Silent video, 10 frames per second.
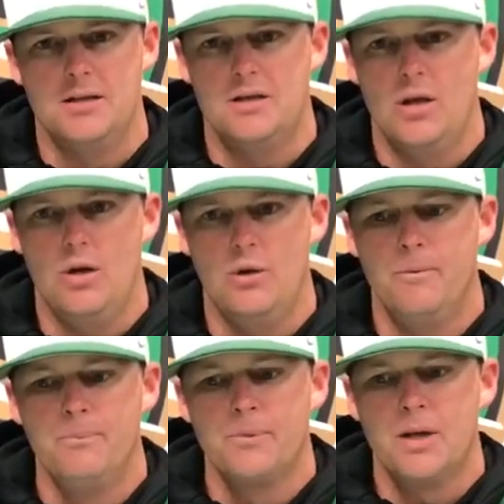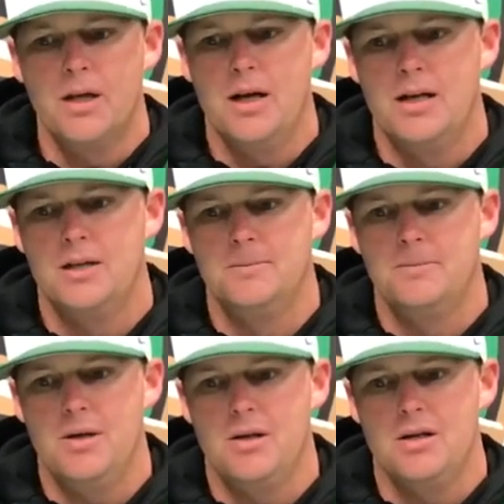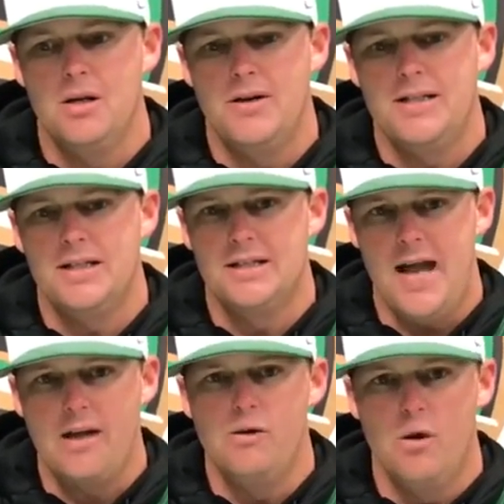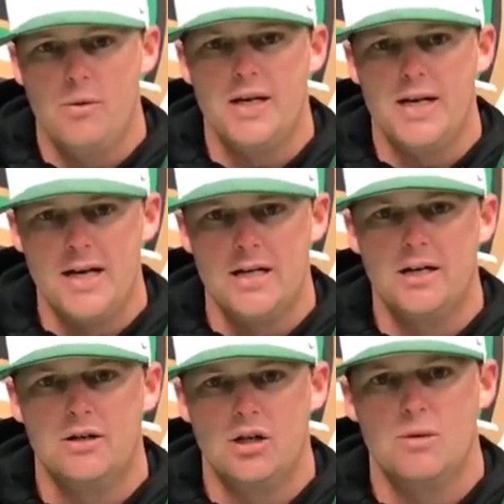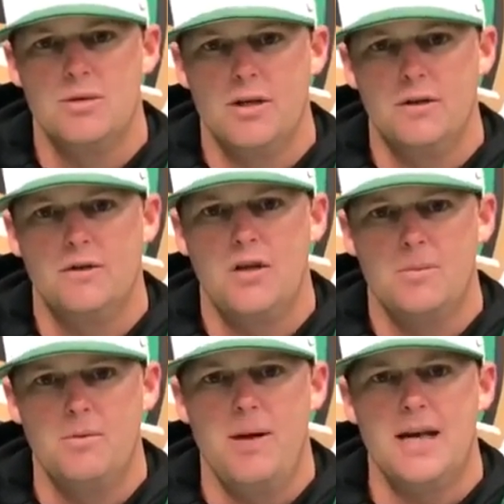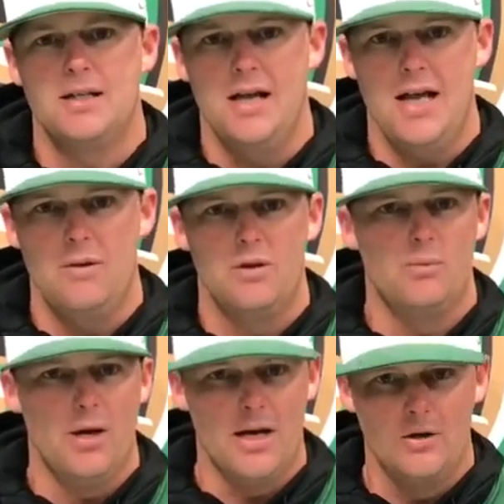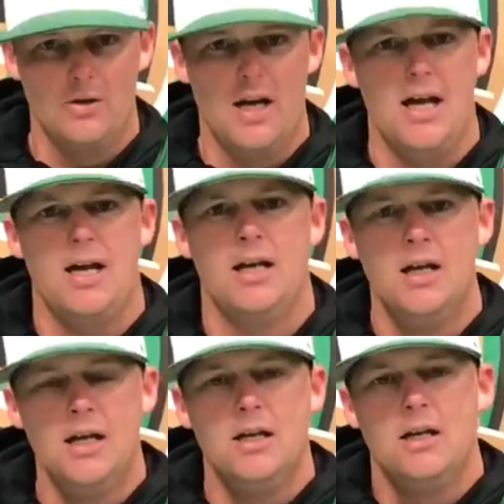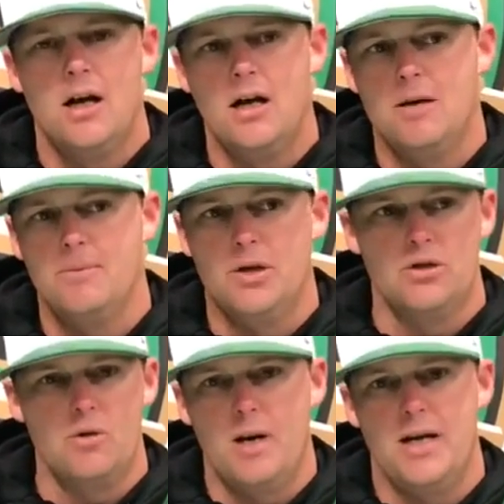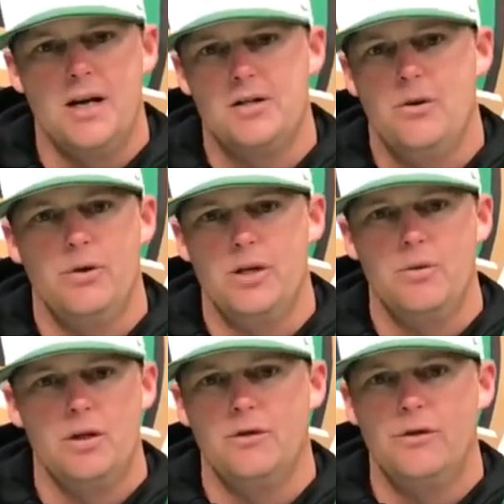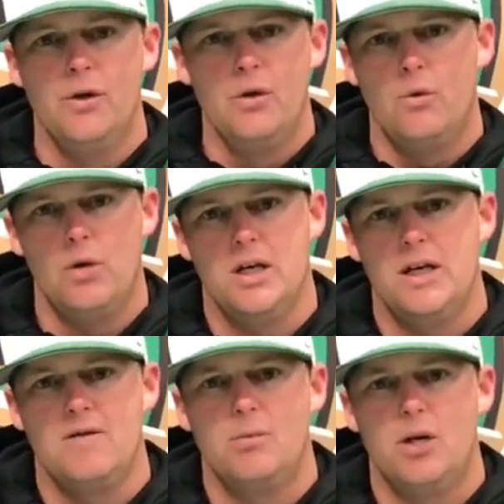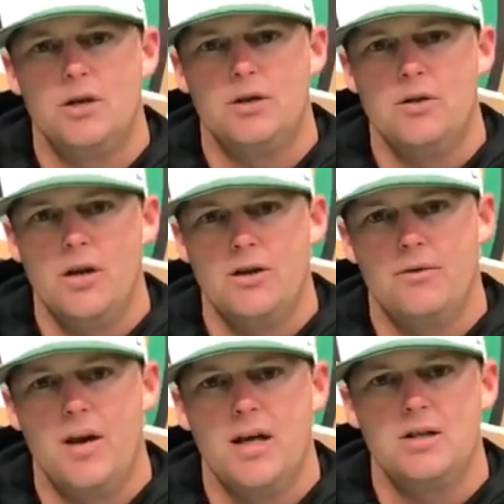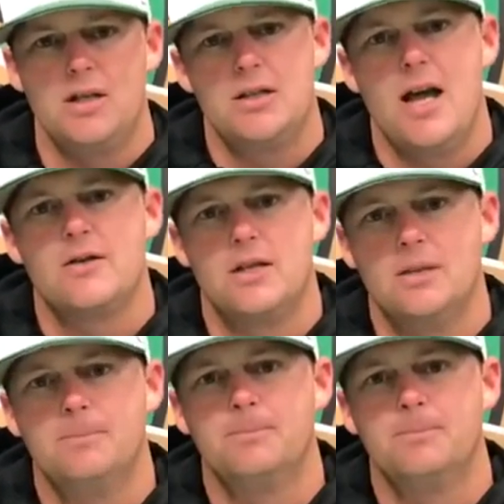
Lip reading: so, that's exactly what we needed in terms of coming back today with a brand new day. There's nobody else I really would have wanted to give the ball to other than Ryan Chanskowski.